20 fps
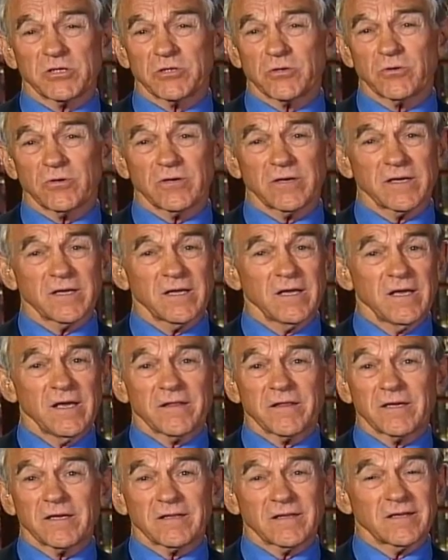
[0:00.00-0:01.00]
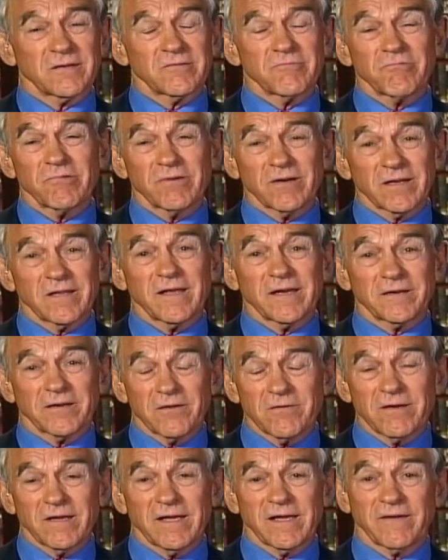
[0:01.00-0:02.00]
the majority, think that really they
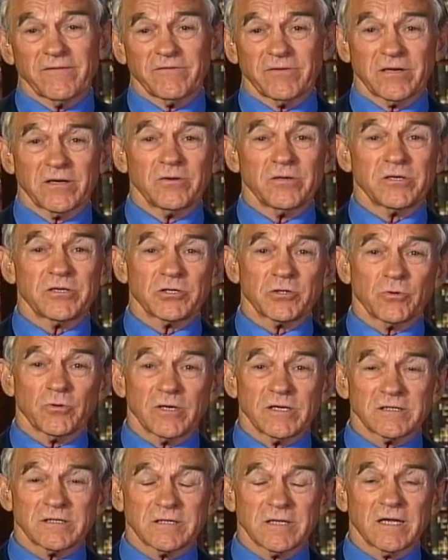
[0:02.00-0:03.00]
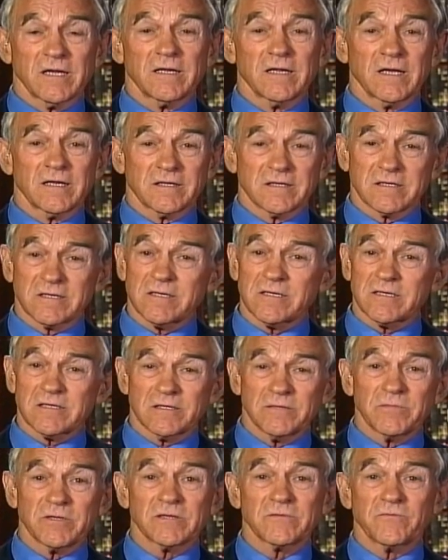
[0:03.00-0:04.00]
don't have a good choice and that the
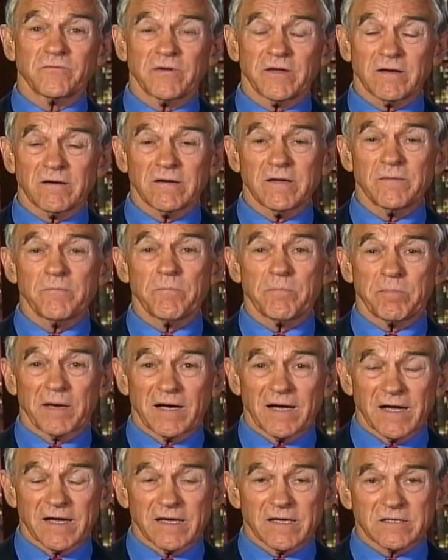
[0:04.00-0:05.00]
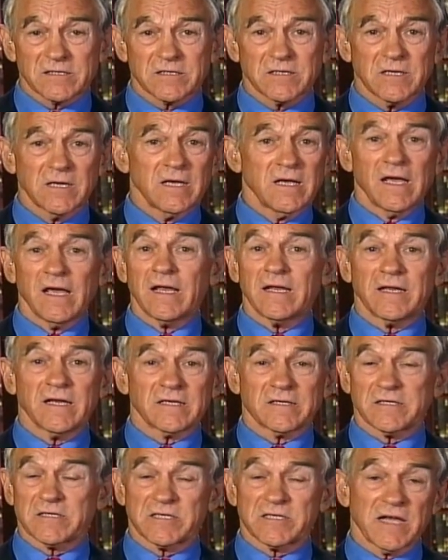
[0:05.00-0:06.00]
system is very biased and
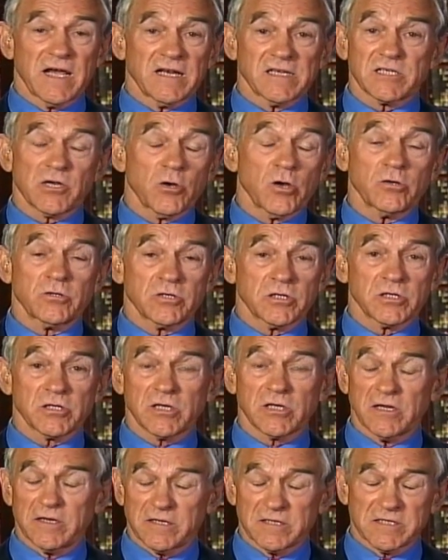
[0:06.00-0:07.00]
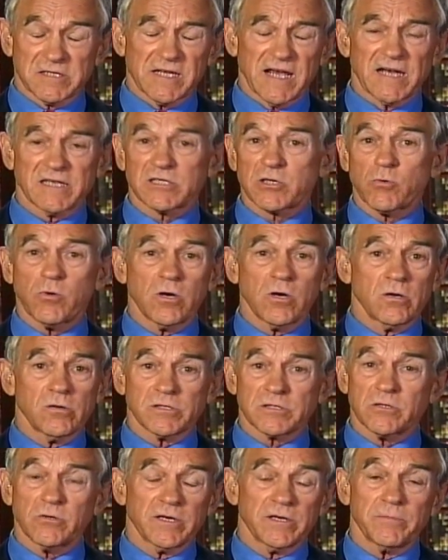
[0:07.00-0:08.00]
that the status quo
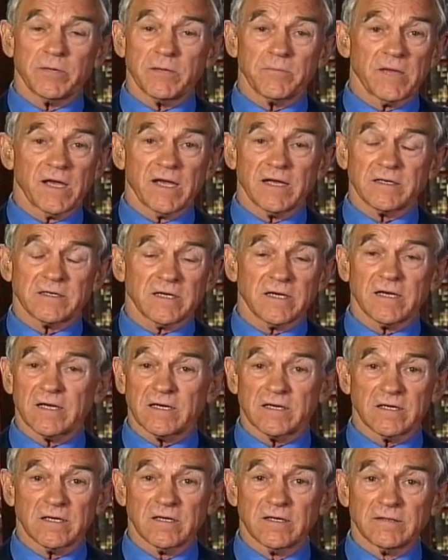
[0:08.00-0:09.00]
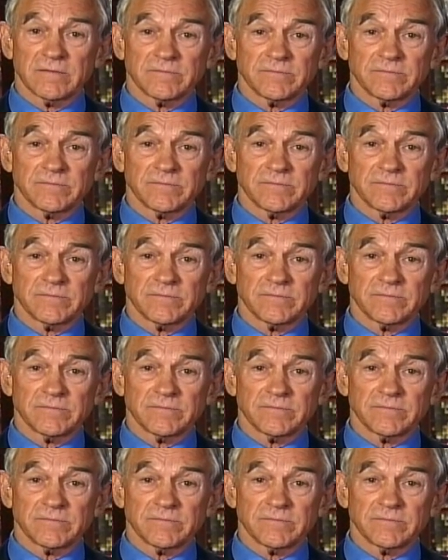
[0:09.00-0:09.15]
is going to be maintained.